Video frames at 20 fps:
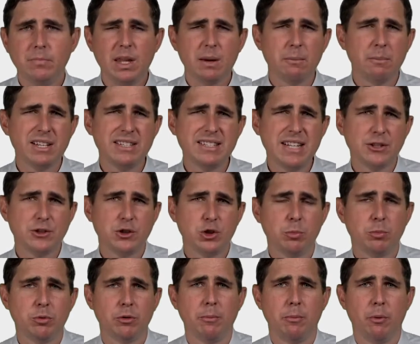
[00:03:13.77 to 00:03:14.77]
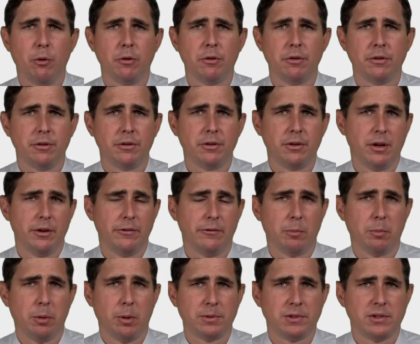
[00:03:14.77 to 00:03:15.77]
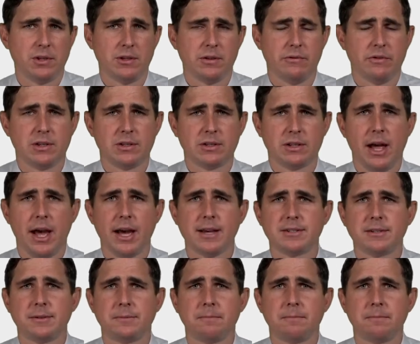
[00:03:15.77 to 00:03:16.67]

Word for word: But it's not super important for purposes of this class.